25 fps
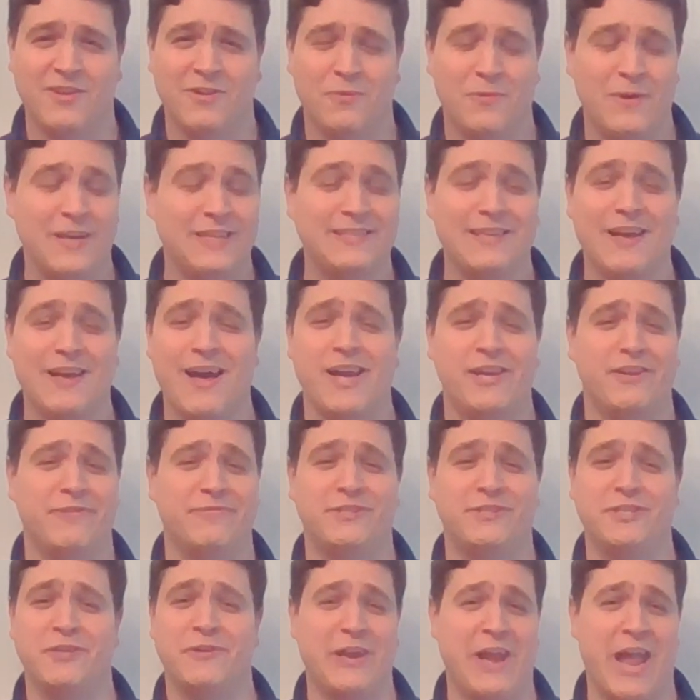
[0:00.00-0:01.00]
We're tired
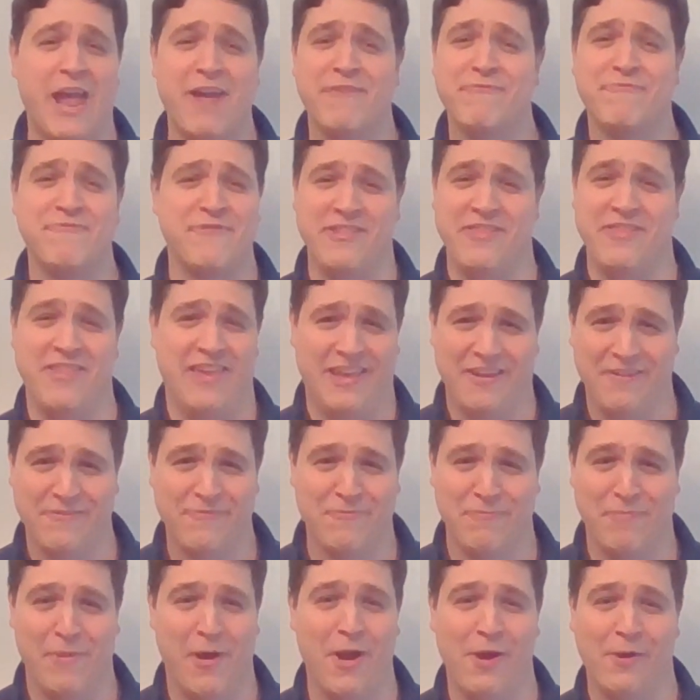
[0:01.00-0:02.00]
of doing everything
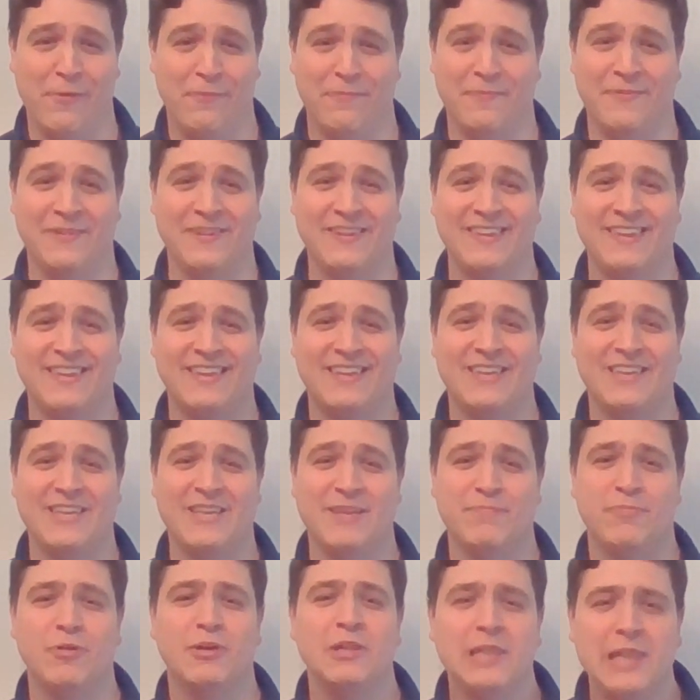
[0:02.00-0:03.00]
from home,
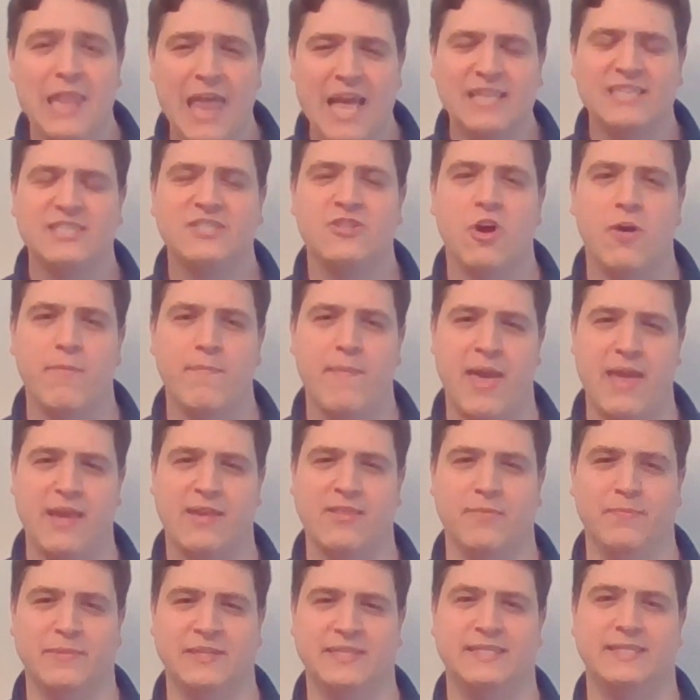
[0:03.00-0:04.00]
but let's not
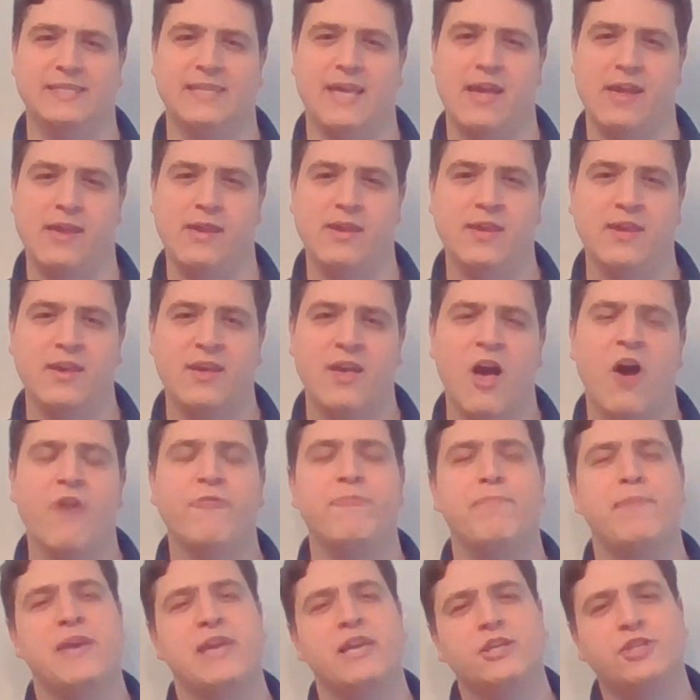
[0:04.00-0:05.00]
make the mistake
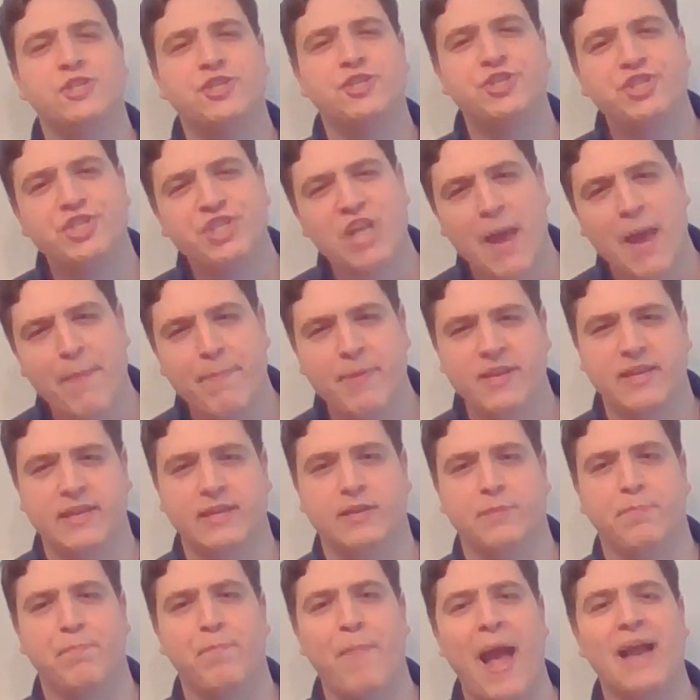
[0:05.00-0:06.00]
of being
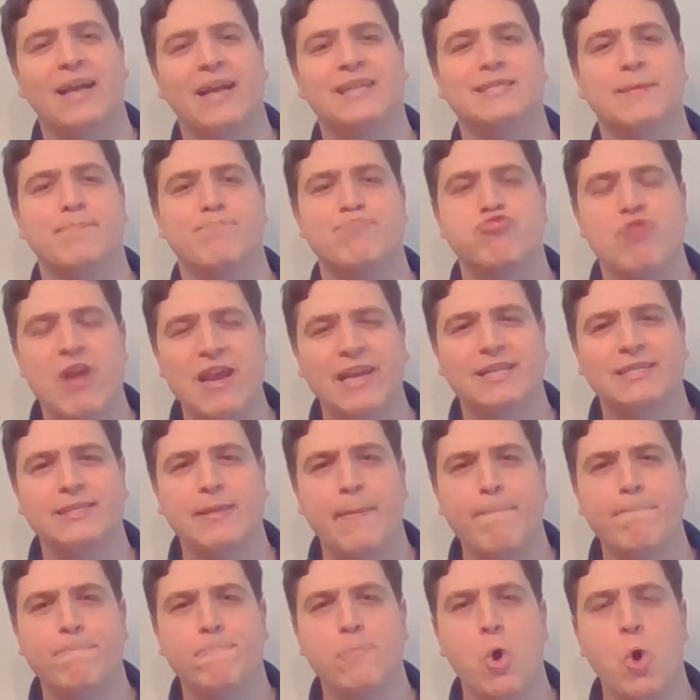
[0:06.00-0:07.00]
shepherded back to bricks
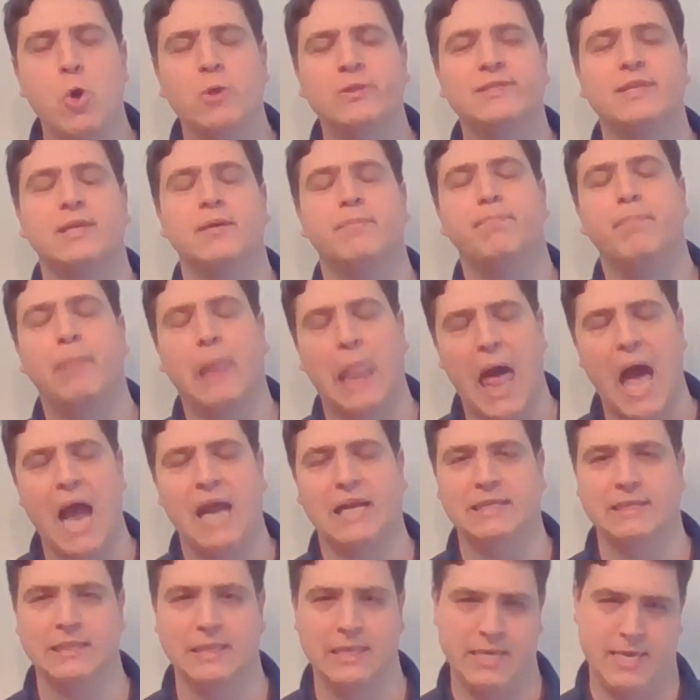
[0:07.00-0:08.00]
and mortar
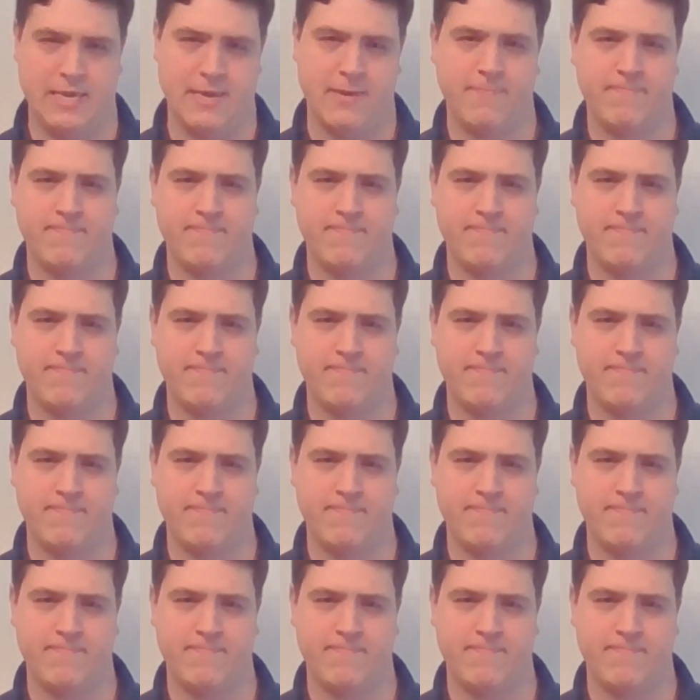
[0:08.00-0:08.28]
blindly.